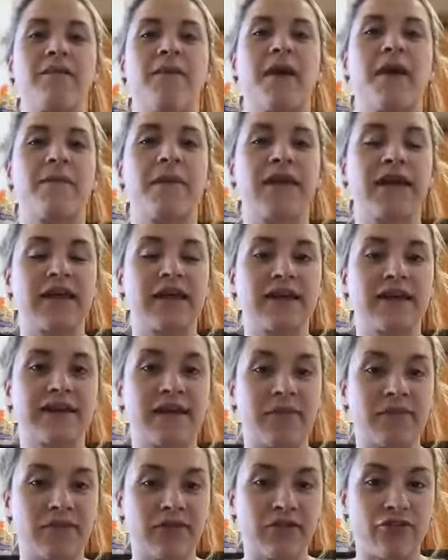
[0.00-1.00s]
about making
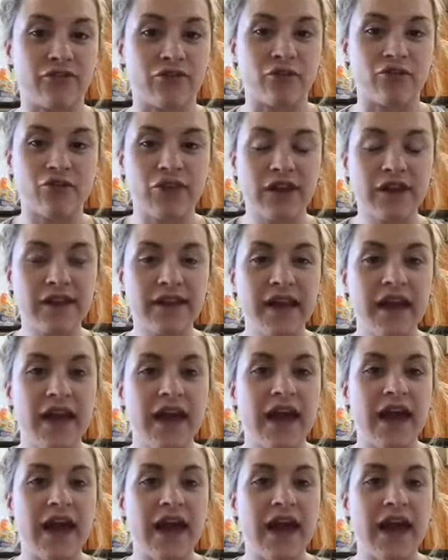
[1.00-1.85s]
substitutions.